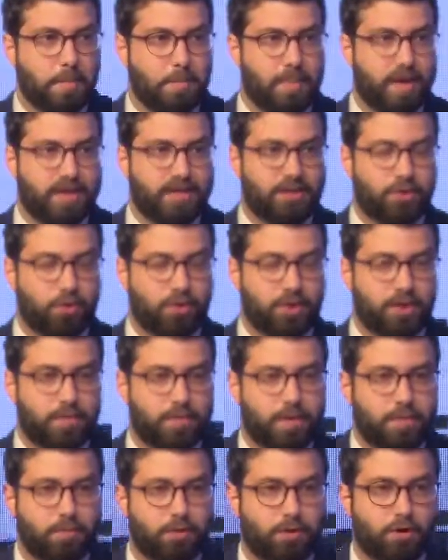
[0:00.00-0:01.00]
but it's going to
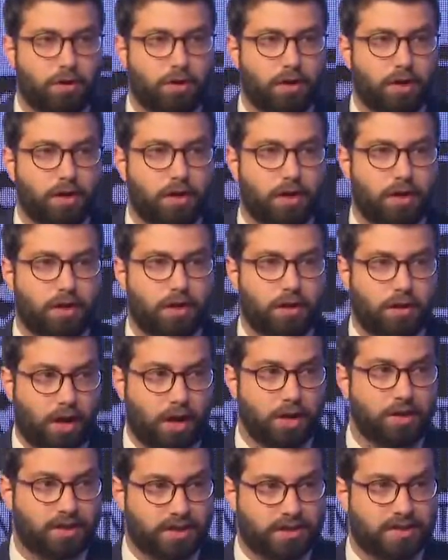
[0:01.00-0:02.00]
be more,
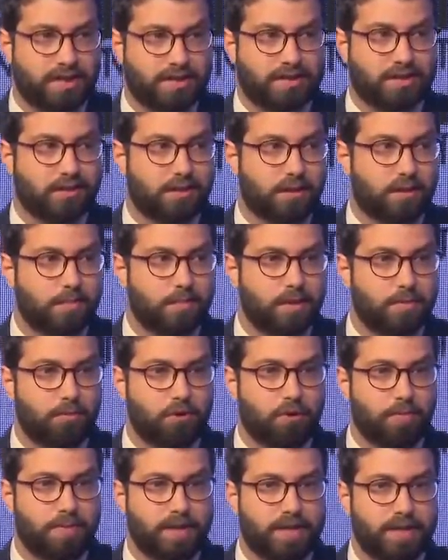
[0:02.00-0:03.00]
our success is going to be
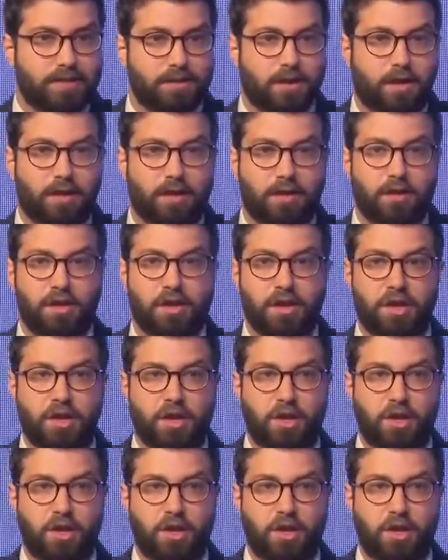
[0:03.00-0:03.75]
more based on